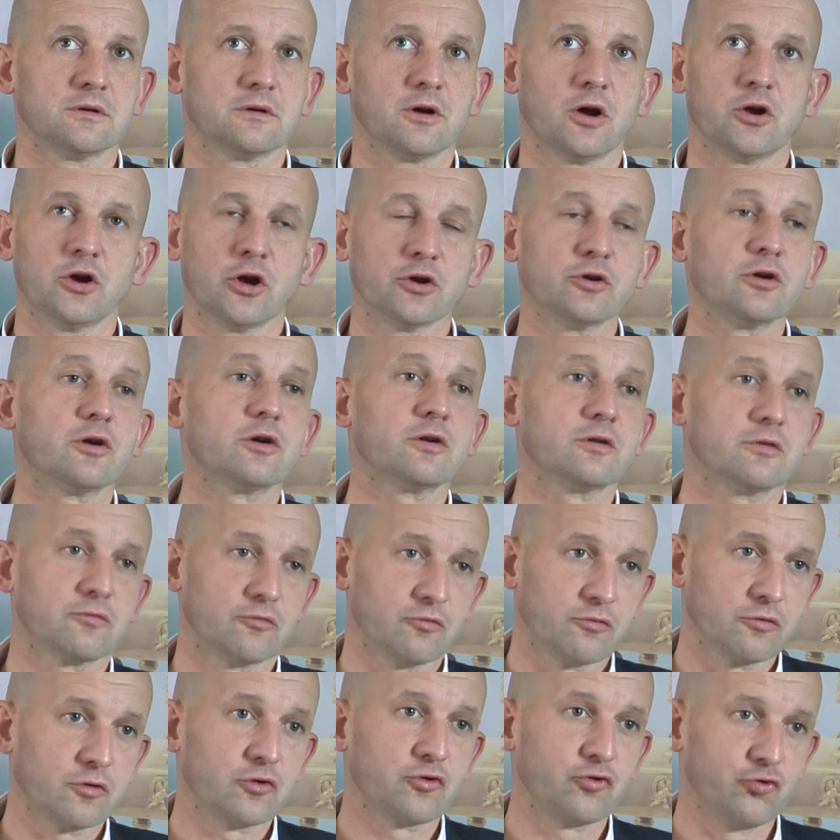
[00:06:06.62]
another
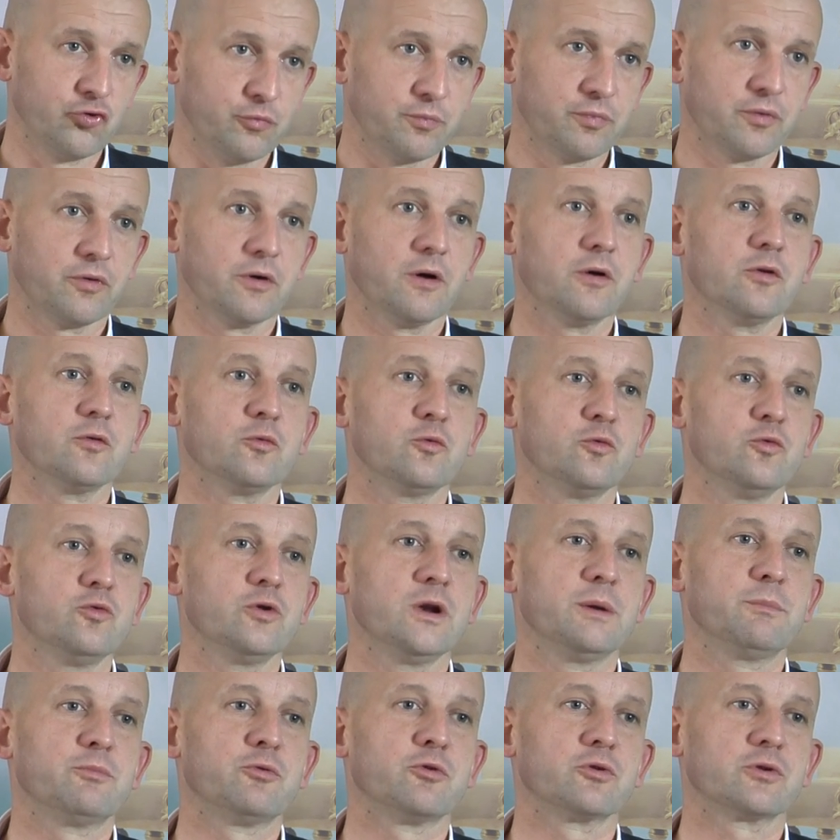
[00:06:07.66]
group who
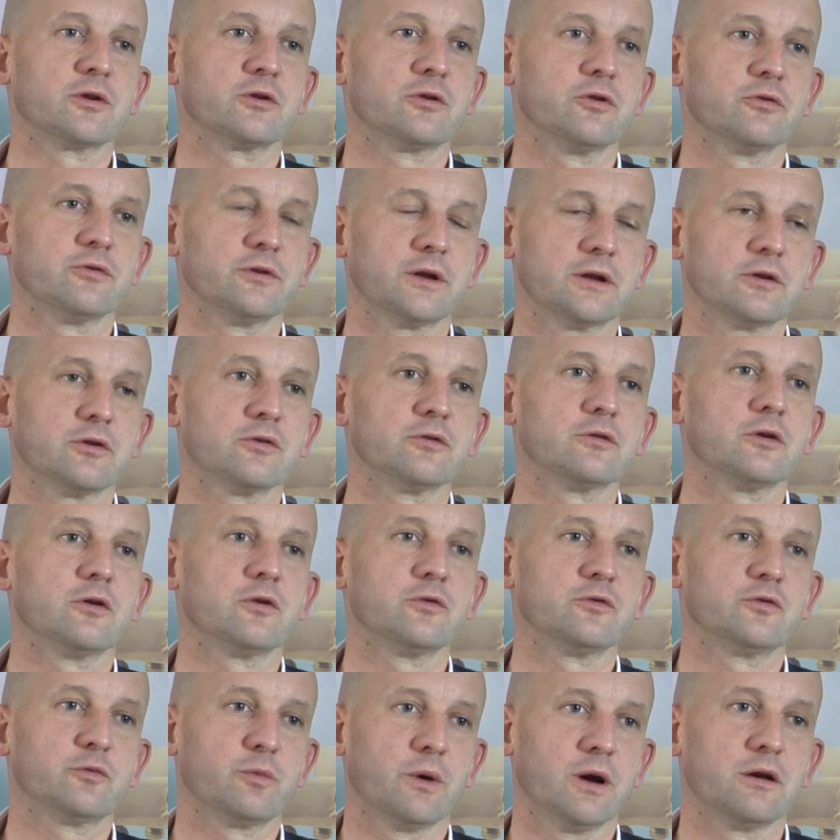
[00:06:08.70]
reported on that,
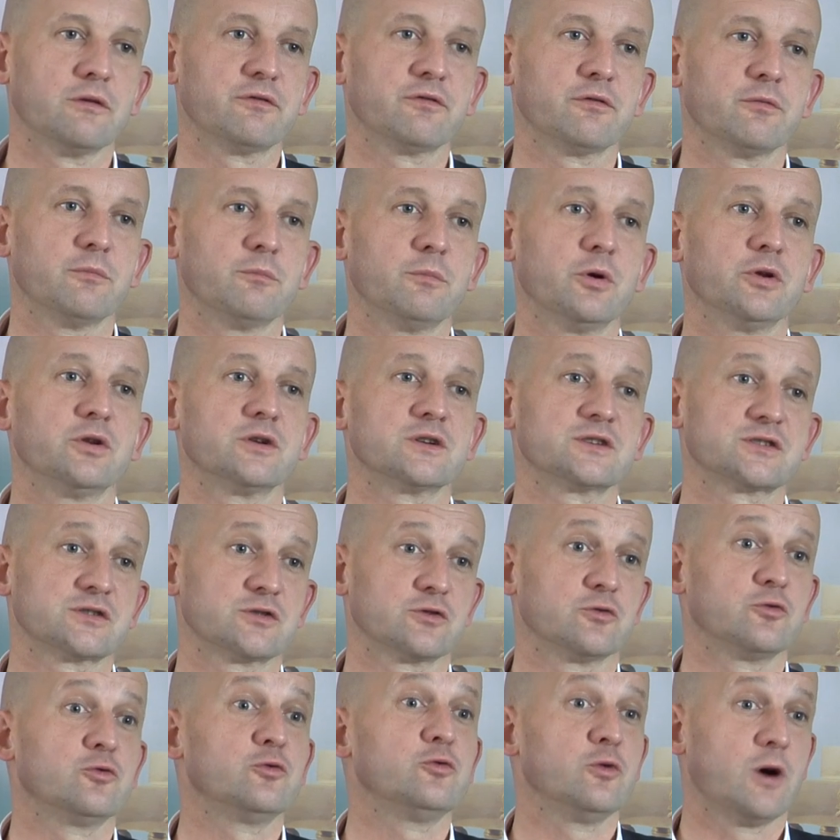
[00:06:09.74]
on 12 mothers
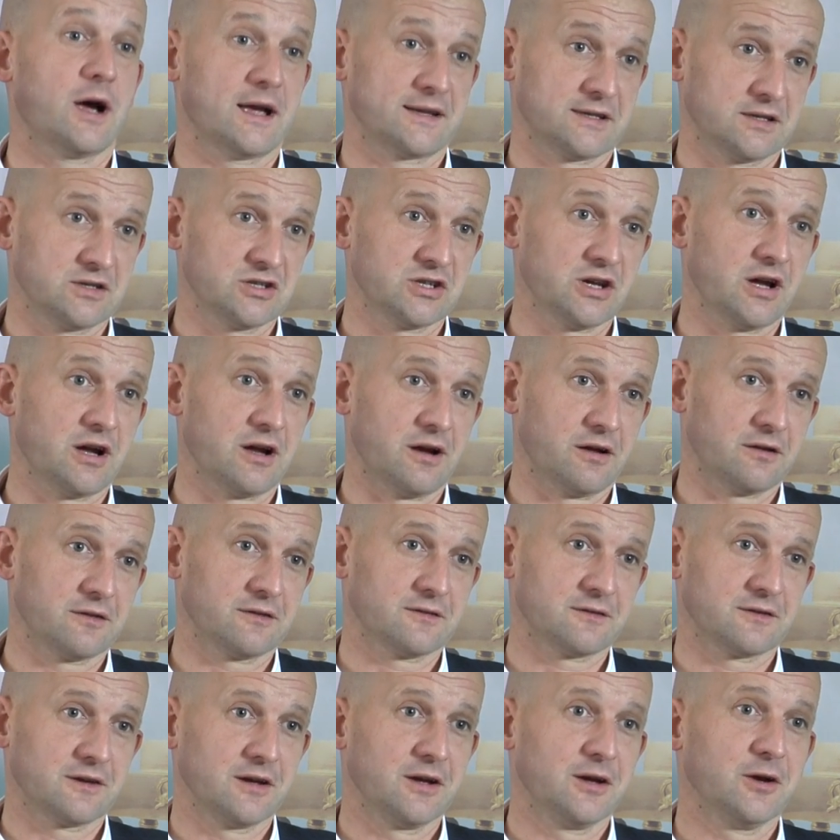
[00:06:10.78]
who, as a child,
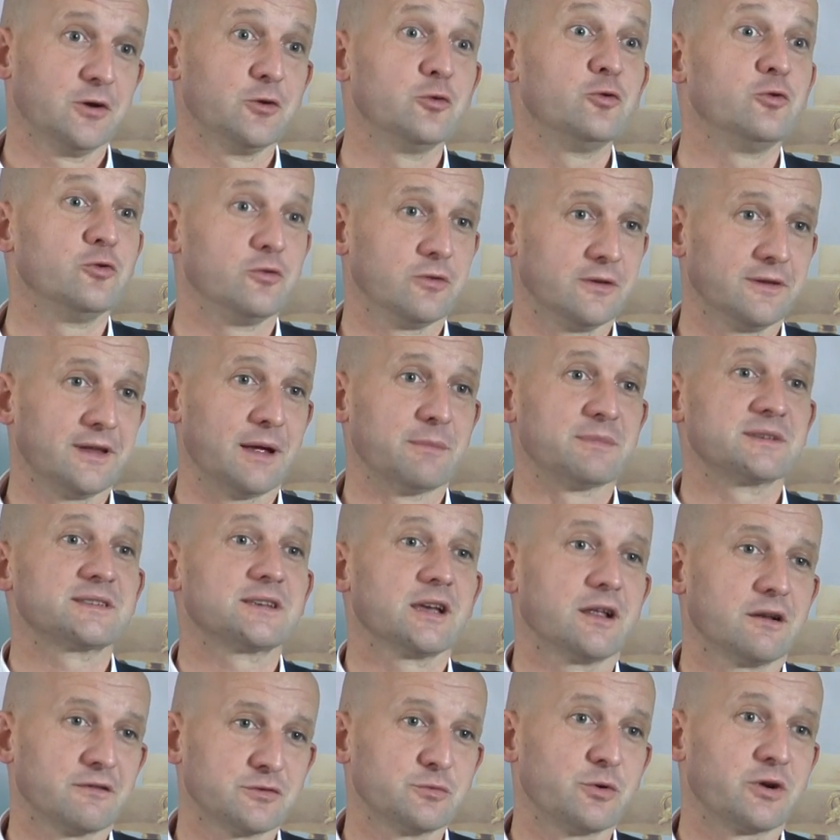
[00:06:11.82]
who
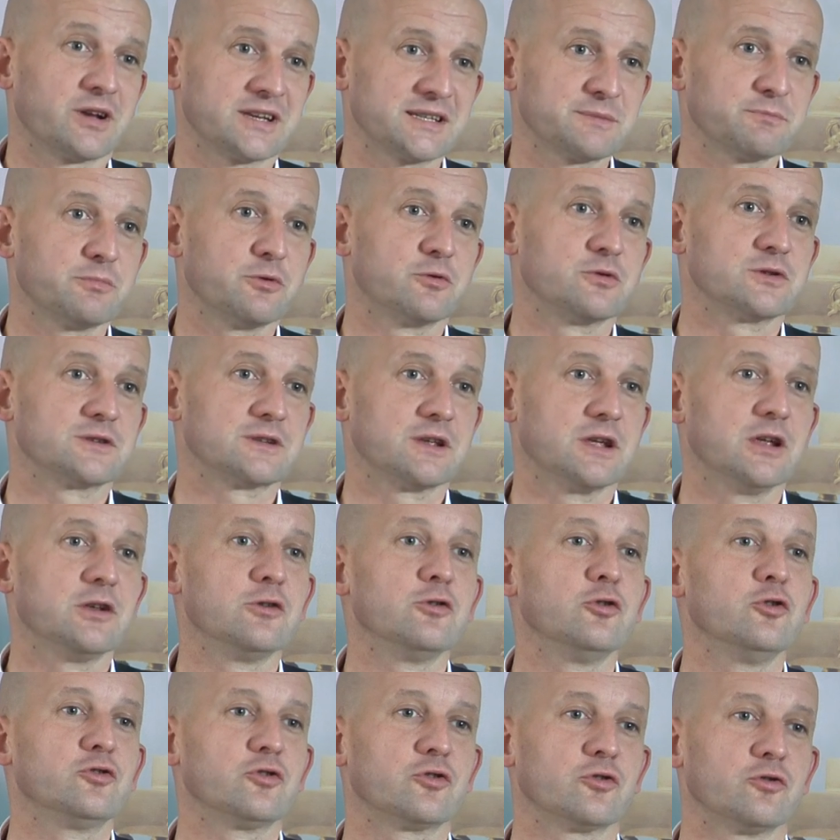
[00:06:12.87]
themselves were exposed in
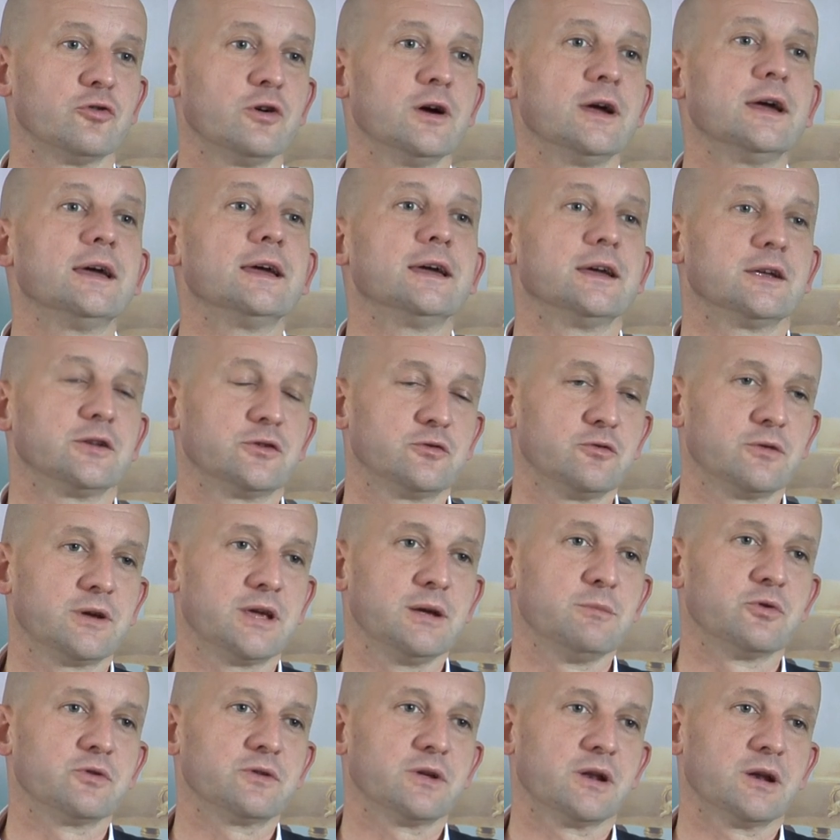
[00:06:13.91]
utero to
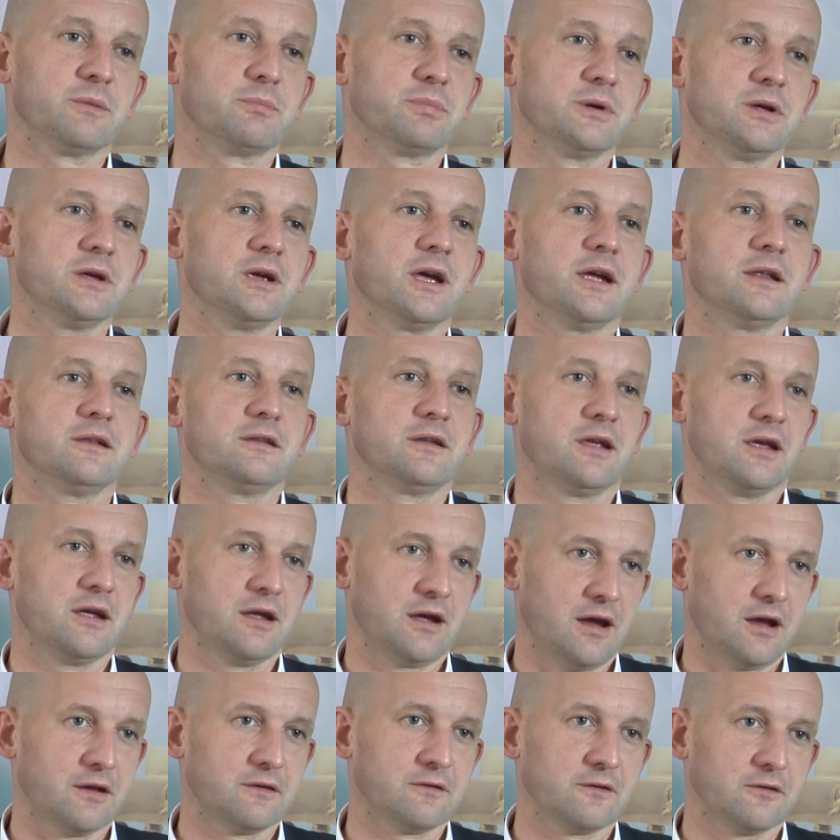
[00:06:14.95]
chemotherapy, and they
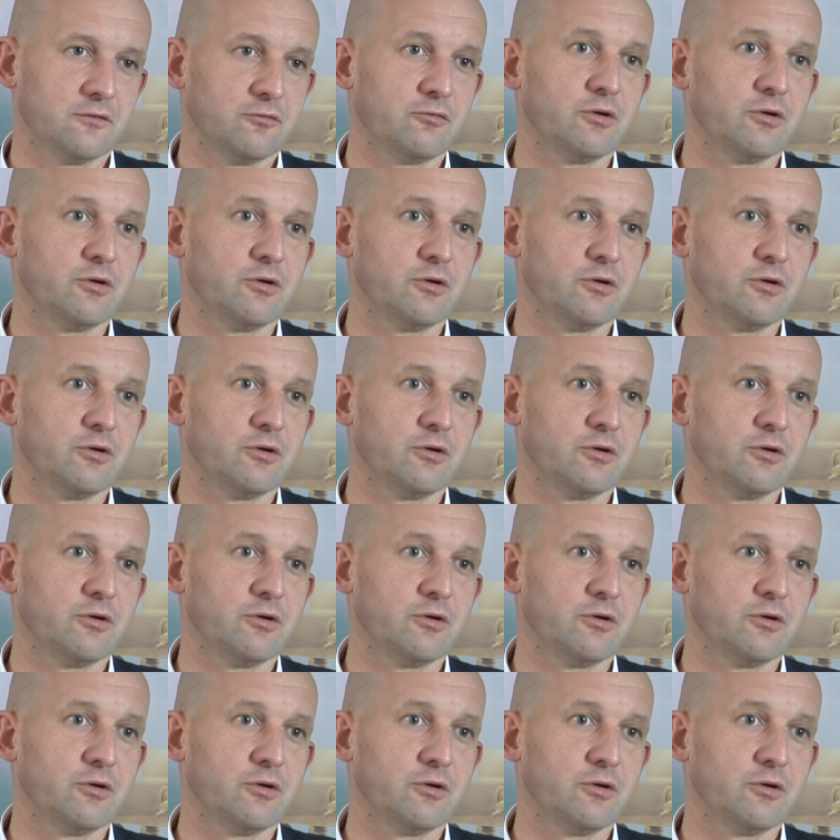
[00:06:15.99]
had